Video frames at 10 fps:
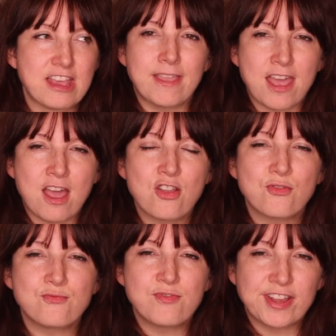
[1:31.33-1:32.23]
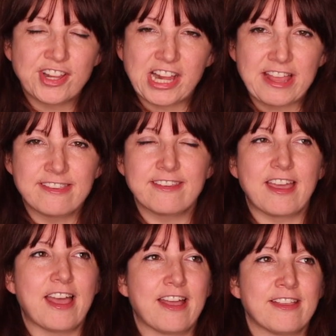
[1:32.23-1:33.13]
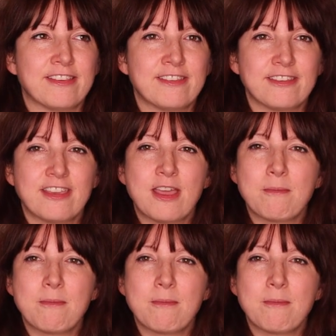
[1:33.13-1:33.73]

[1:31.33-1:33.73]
they aren't rigid and